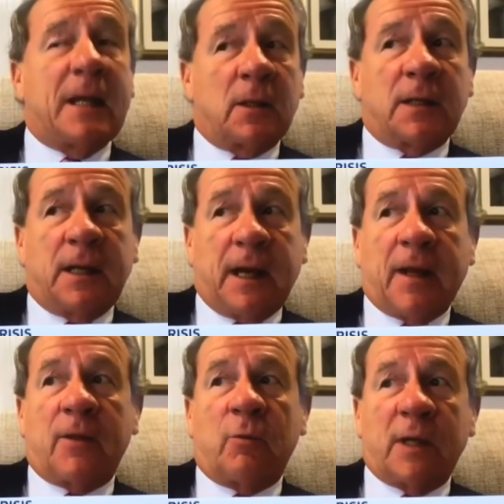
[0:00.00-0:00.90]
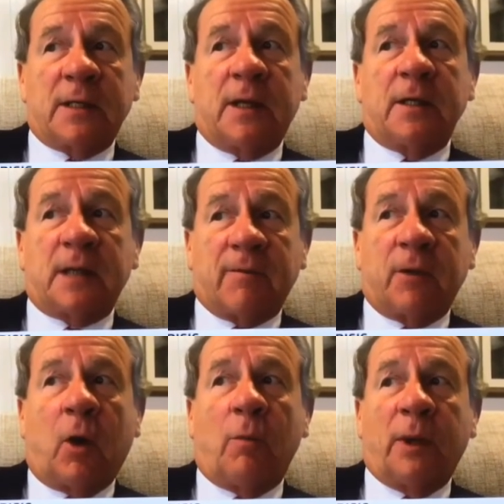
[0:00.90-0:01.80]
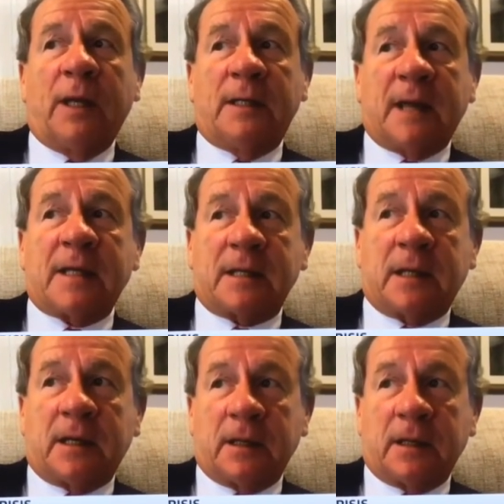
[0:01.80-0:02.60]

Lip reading: today the residents have not been tested.